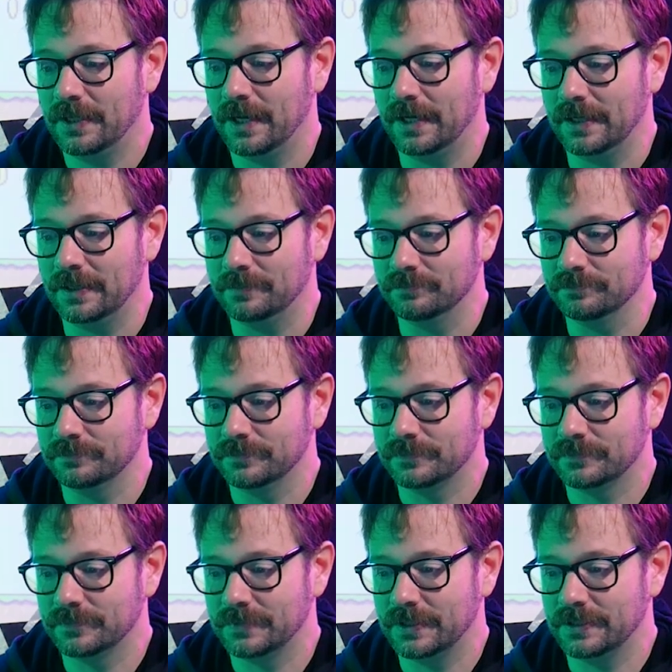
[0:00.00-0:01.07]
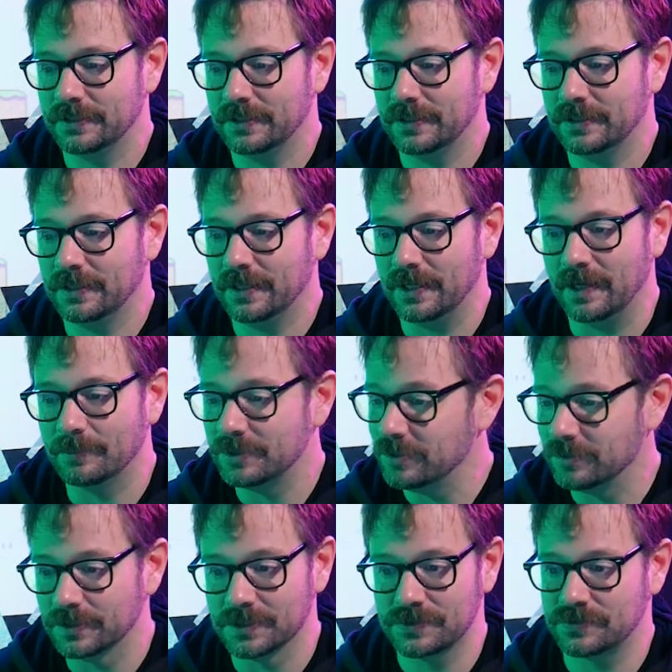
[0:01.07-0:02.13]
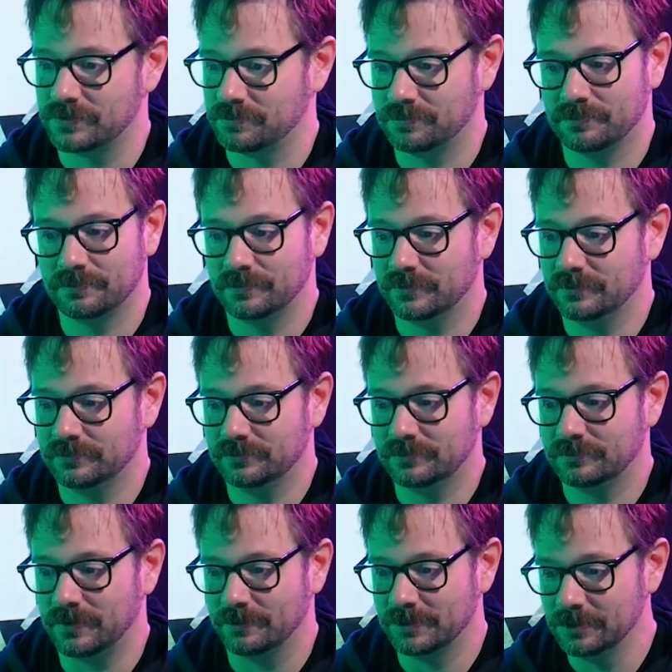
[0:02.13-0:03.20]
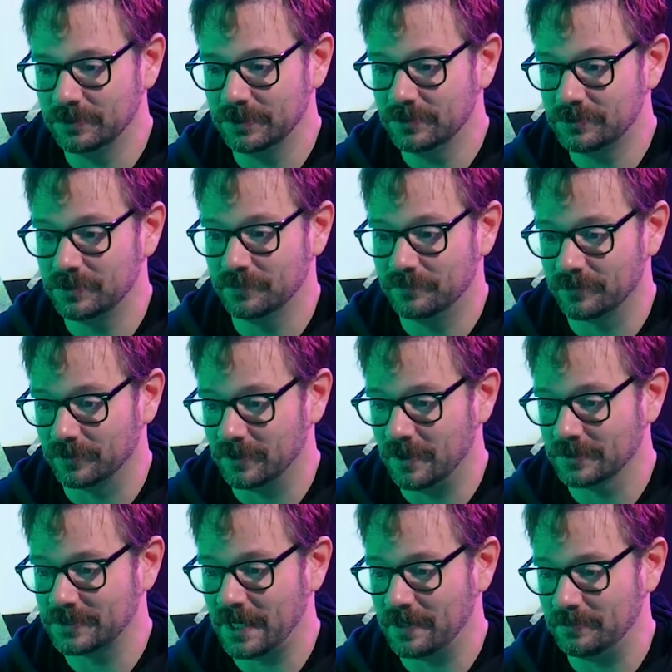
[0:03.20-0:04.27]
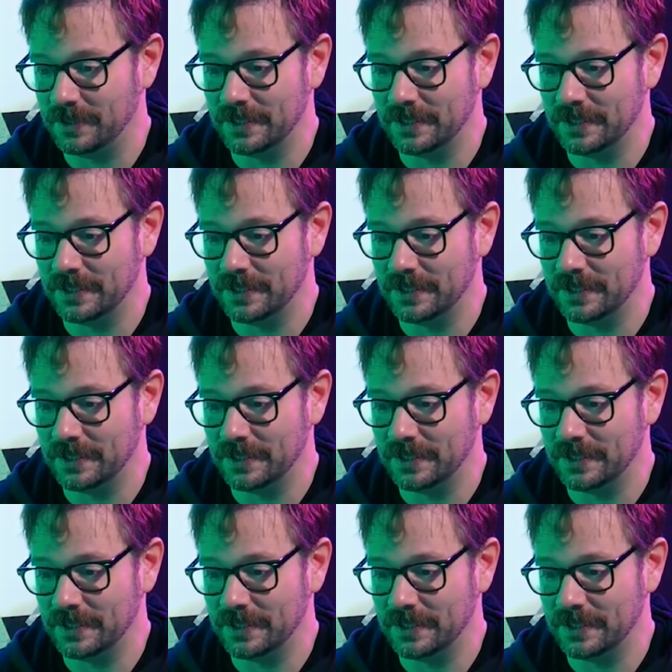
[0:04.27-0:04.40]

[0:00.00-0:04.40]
I've been doing YouTube for a long time,